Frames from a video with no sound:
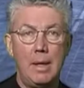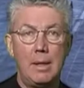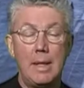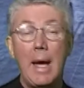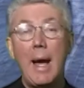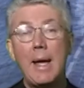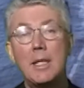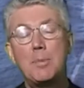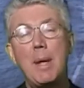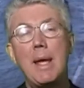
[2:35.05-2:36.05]
The
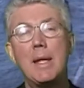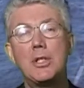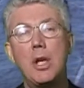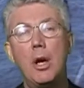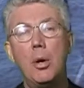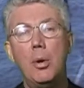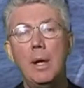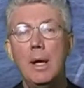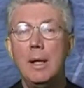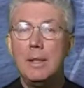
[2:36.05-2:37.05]
ISPS code
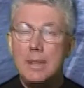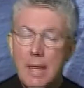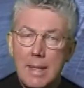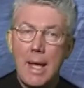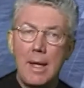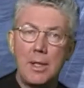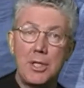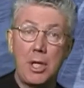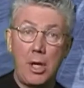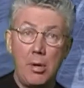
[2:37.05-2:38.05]
details
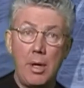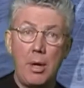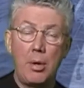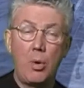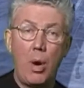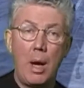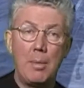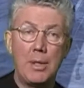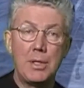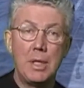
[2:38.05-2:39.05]
security
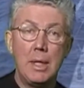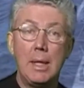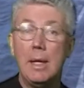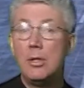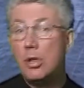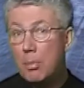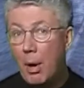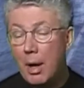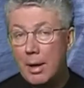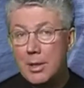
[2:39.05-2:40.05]
requirements in two
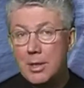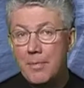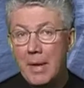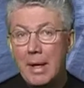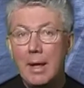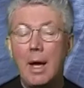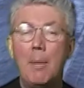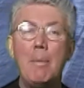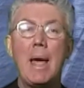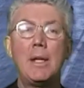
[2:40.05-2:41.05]
parts: a
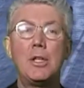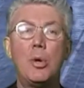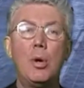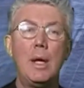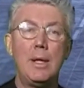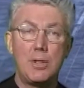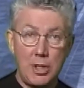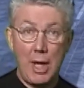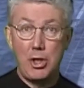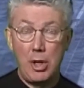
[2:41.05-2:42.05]
mandatory
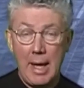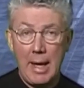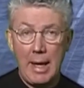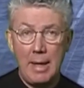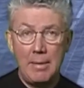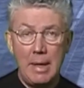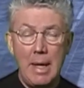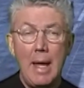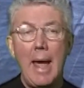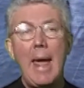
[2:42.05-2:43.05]
Section A
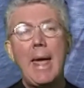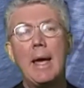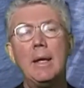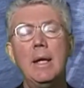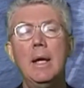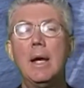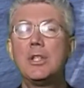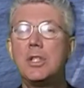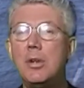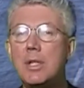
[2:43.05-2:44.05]
and a
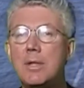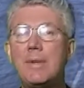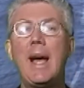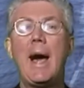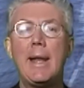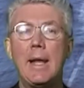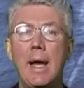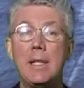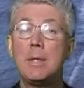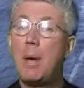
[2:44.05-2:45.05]
series of
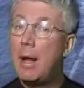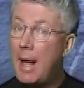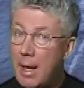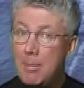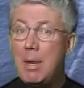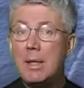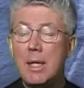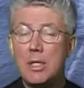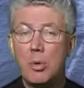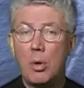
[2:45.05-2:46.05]
guidelines about how to meet
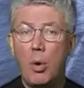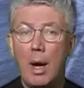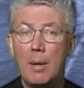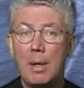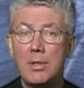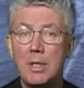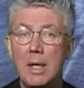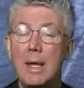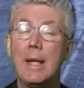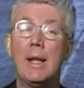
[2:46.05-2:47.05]
these requirements
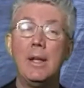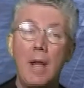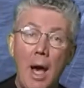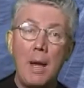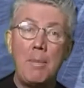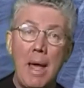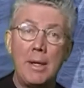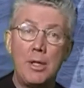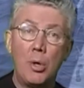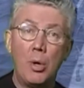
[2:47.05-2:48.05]
in a
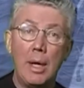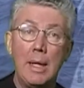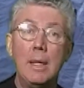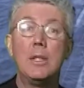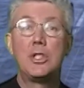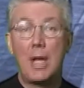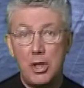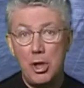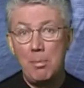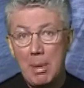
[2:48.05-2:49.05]
non-mandatory
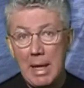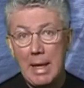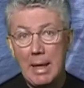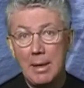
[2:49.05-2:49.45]
Section B.